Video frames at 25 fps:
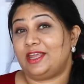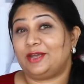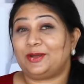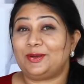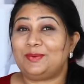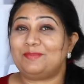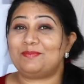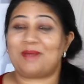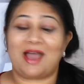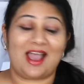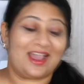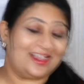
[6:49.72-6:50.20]
you
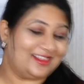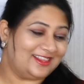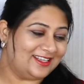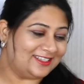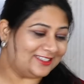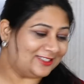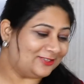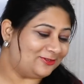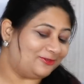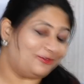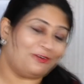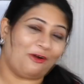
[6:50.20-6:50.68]
can buy
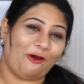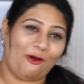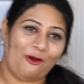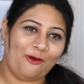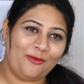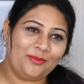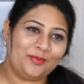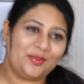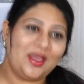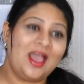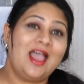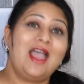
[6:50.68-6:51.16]
this
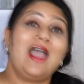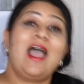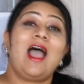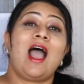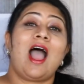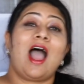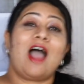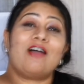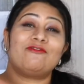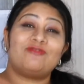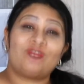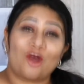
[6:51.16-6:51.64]
from.
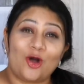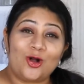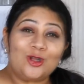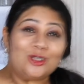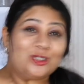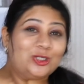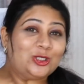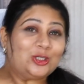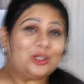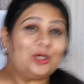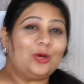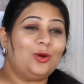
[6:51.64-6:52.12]
I've
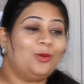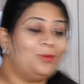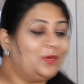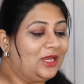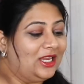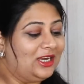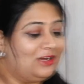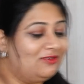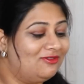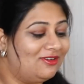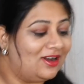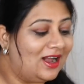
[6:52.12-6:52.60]
also
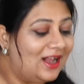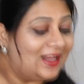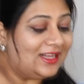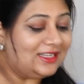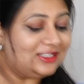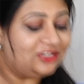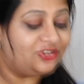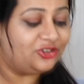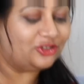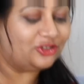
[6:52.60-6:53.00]
meanwhile